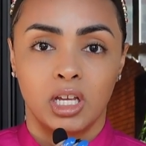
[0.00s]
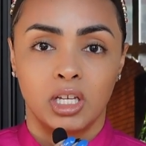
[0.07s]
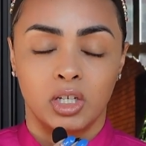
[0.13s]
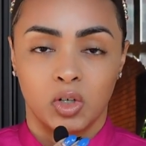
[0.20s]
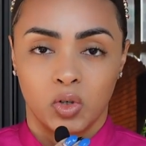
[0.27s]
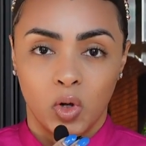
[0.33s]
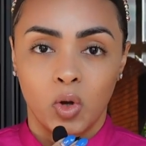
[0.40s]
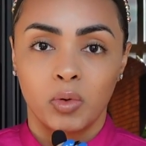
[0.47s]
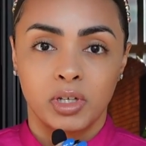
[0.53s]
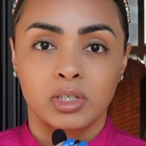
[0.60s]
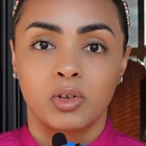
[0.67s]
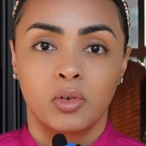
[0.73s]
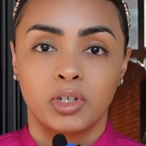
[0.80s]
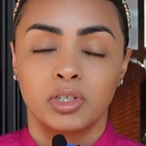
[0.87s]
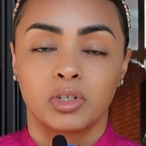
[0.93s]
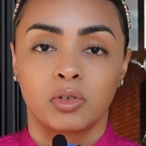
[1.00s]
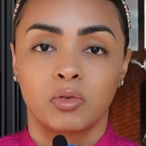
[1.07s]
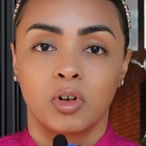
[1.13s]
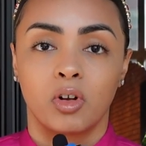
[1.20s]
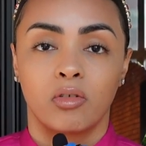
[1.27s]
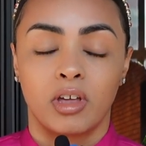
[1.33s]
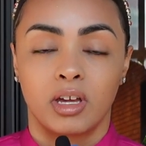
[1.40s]
You're always going to
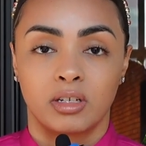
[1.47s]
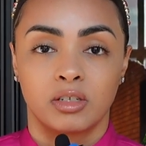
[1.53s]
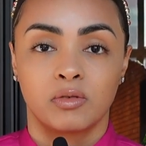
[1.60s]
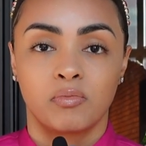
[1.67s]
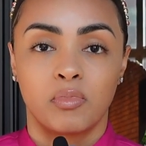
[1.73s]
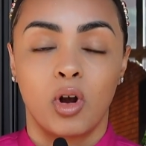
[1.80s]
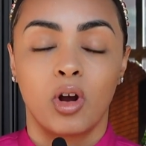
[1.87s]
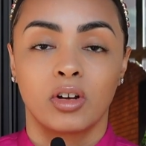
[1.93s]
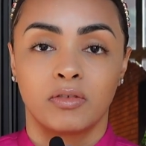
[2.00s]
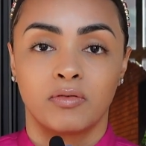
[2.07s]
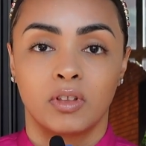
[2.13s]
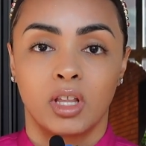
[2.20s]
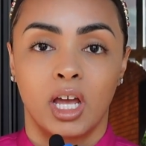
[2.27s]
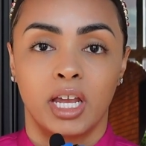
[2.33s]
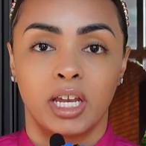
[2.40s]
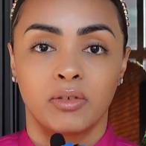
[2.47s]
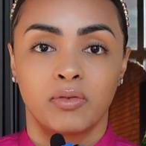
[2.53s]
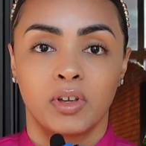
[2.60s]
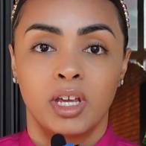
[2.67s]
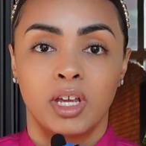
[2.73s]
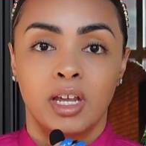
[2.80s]
grow. That is part of life.